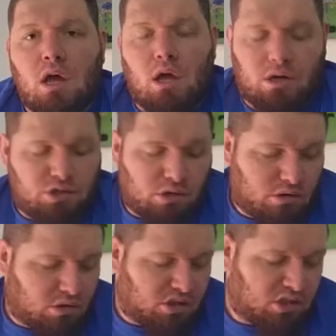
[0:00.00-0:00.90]
and it's
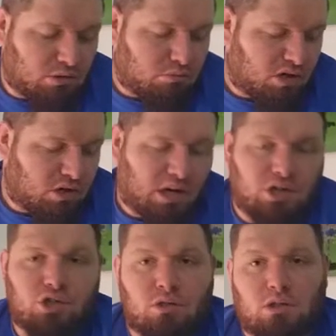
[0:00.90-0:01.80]
only going to sit in my
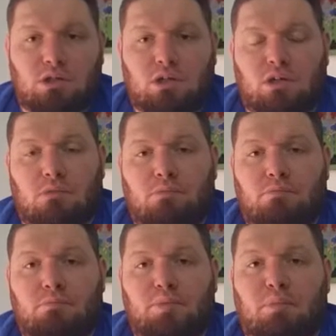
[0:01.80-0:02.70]
collection so I can
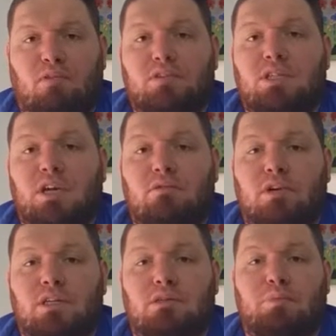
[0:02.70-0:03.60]
be bothered to get
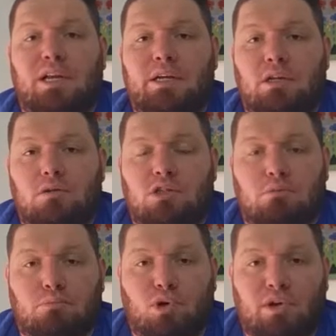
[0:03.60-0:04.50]
around to playing it at
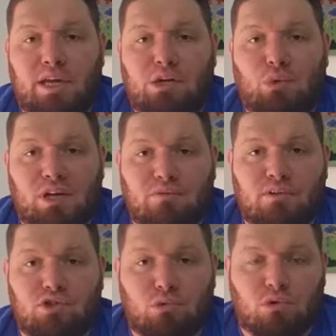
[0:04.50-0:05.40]
some point anyway, if
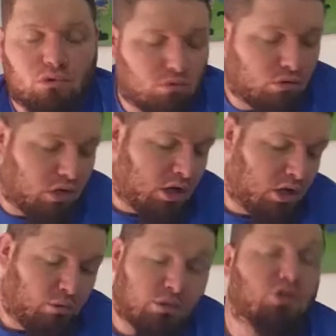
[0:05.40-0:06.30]
I do it all,
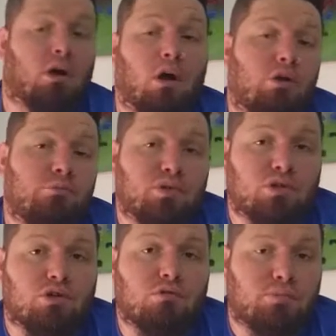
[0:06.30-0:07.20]
which I hope I
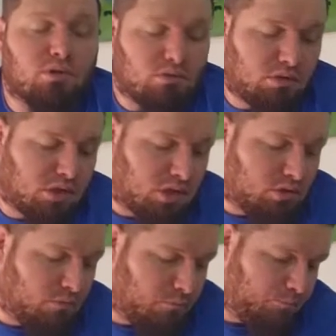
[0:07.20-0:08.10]
do. But you
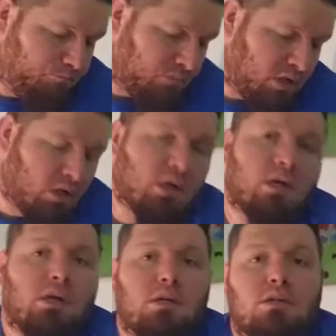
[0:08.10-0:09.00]
know,
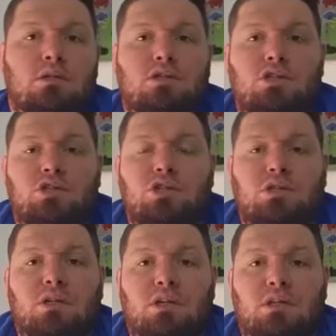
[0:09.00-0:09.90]
such
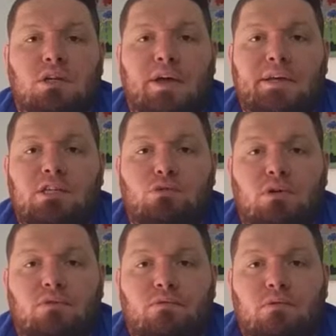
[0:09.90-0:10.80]
is the case
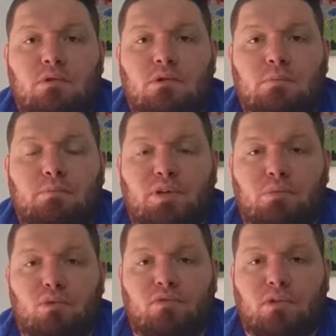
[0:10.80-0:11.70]
with
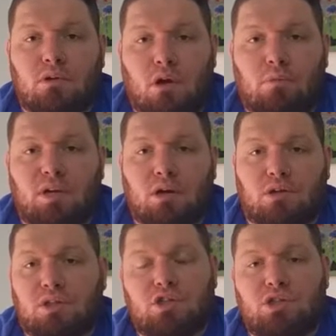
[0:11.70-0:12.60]
people with a hobby
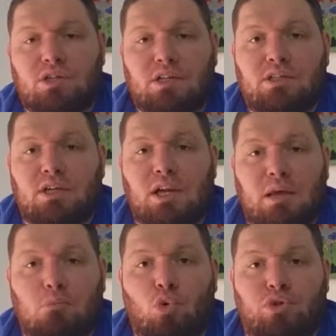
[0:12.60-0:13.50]
like this. You tend to
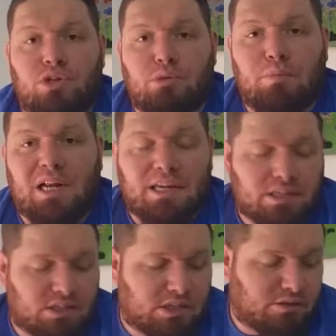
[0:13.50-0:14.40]
collect more than you play,
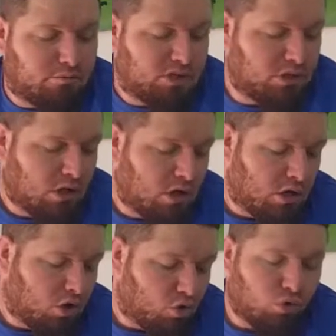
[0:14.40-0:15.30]
it seems,
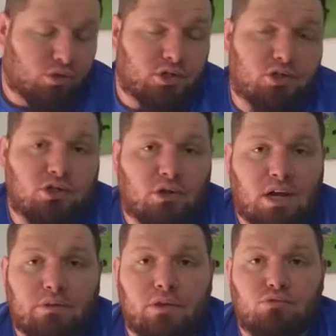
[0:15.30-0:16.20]
or you just don't
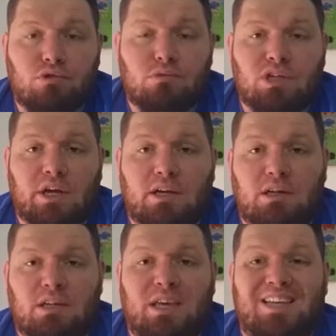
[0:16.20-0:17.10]
have the room to
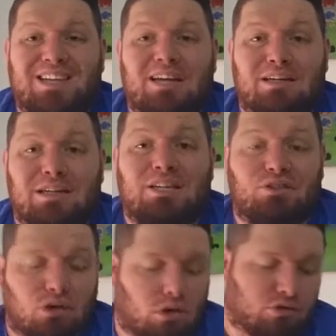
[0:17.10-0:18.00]
get out and leave
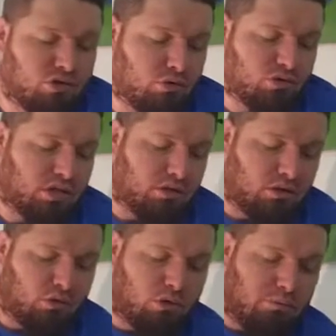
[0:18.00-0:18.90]
the consoles out that
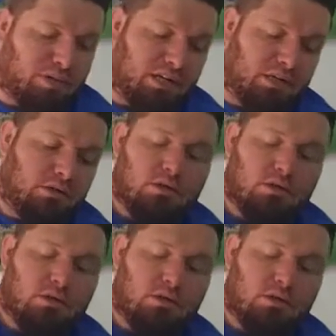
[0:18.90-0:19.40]
you want to play.